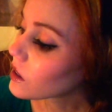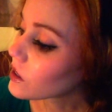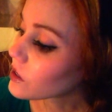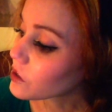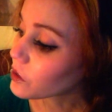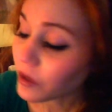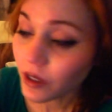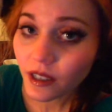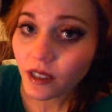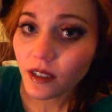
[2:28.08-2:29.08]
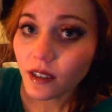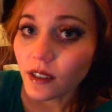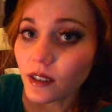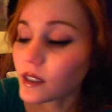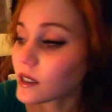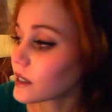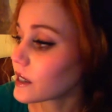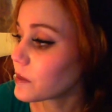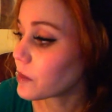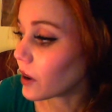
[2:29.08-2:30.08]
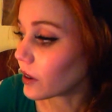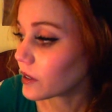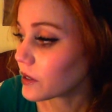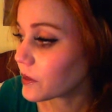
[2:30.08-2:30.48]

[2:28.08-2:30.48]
So this is the sticky part.